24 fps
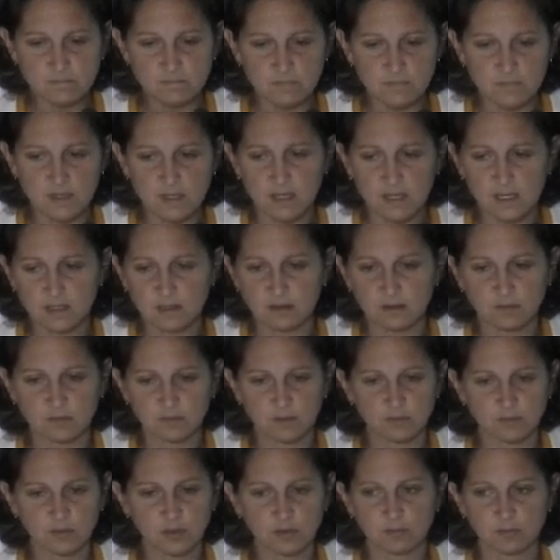And
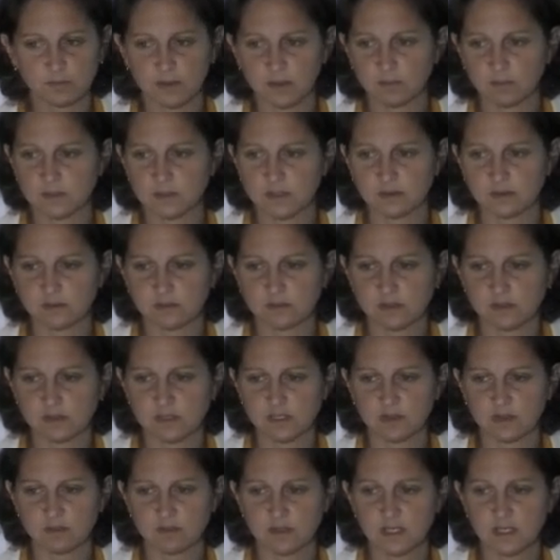when we compare with another
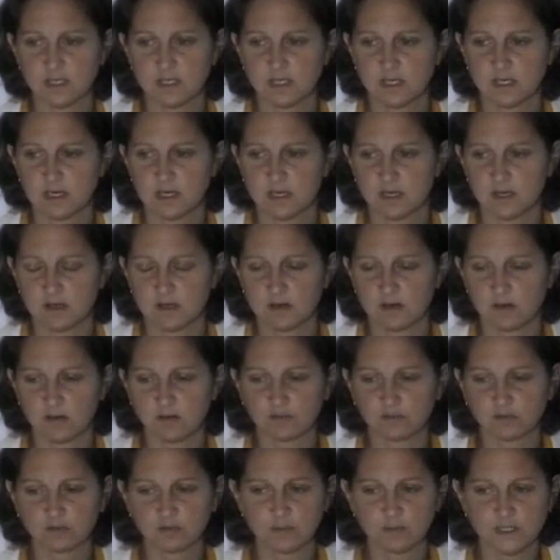series
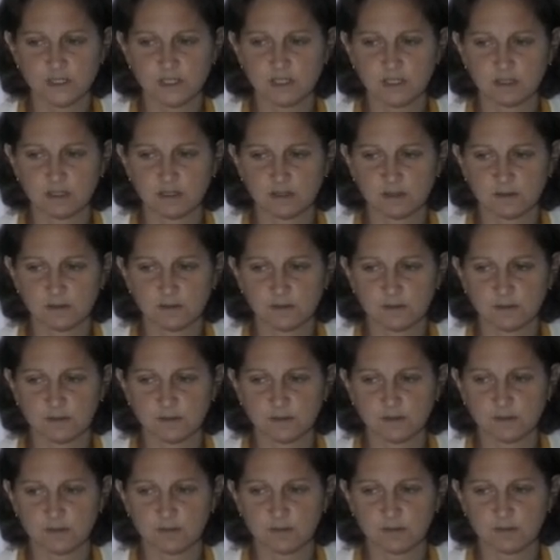of traumatic
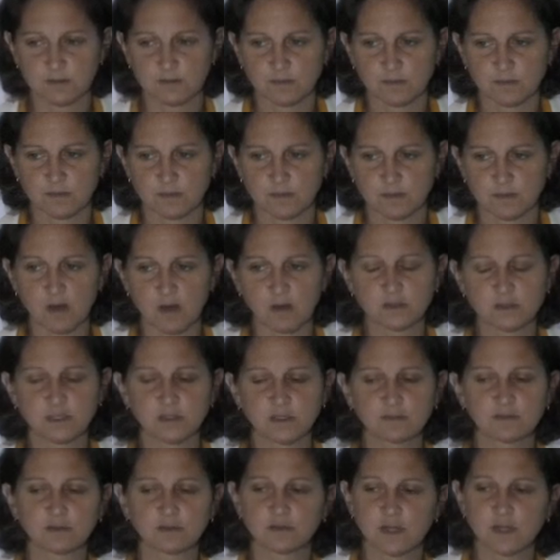aortic
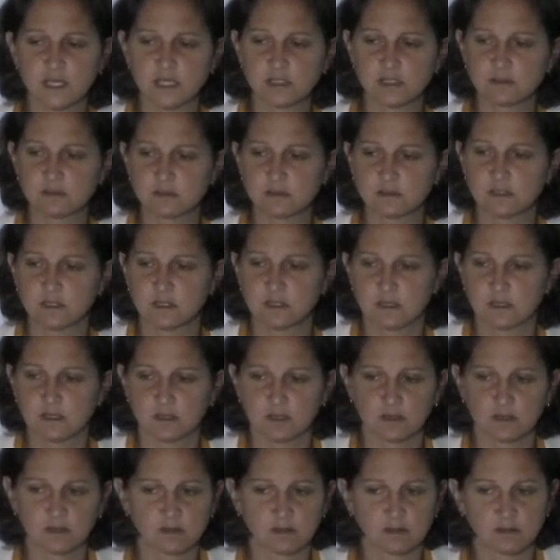foundation,
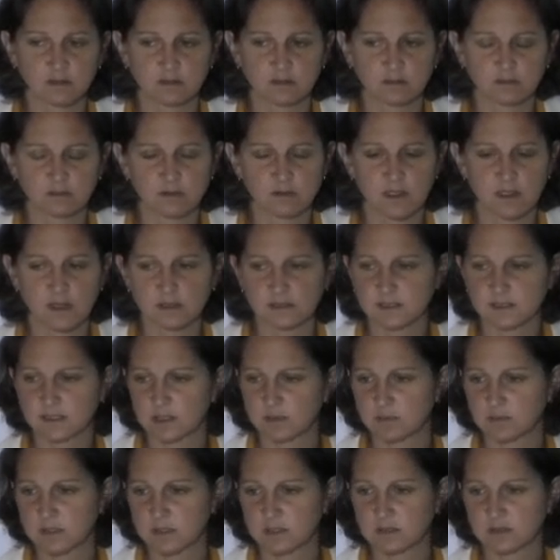their
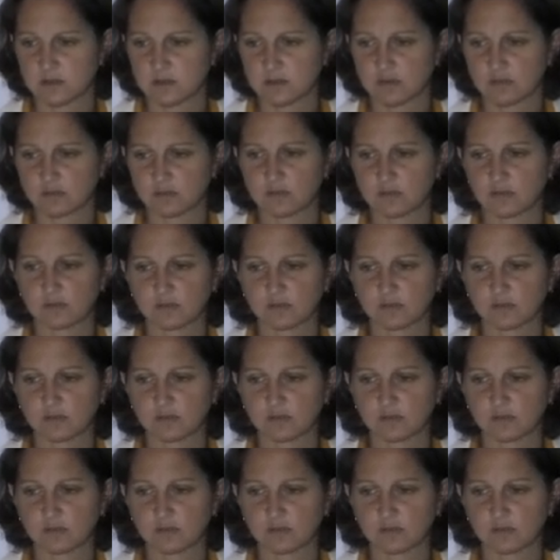series showed a